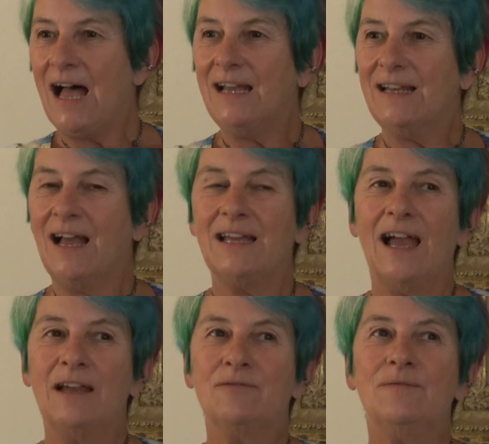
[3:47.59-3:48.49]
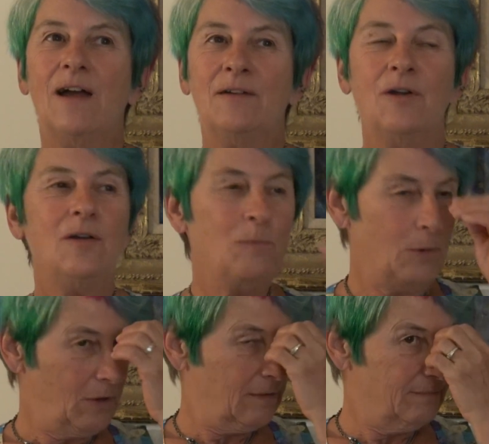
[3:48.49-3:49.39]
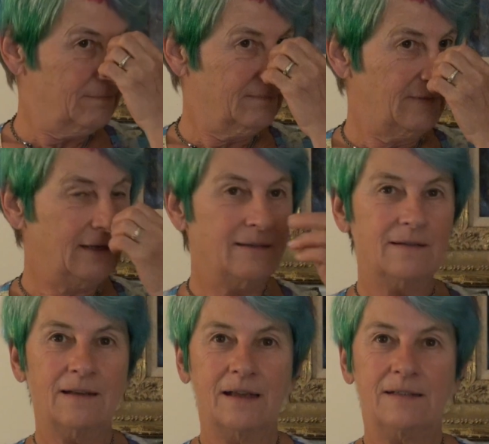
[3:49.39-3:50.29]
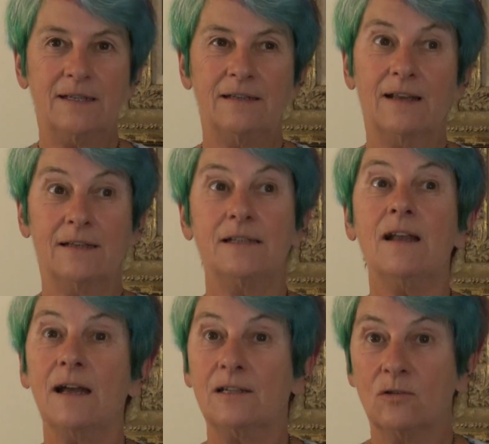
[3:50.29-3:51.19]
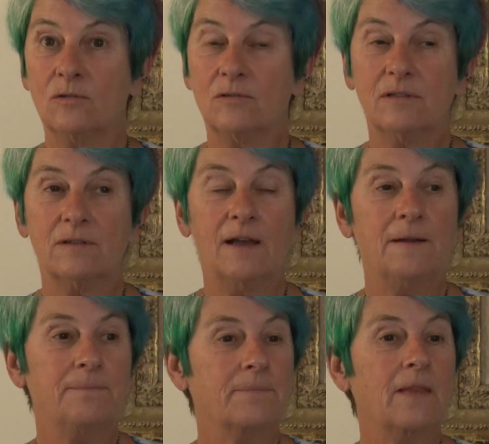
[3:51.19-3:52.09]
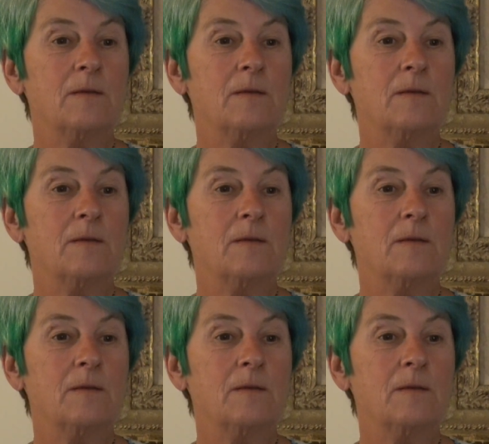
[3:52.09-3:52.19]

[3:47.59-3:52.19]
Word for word: I, I, I, I, wrote a book in 1999 called um,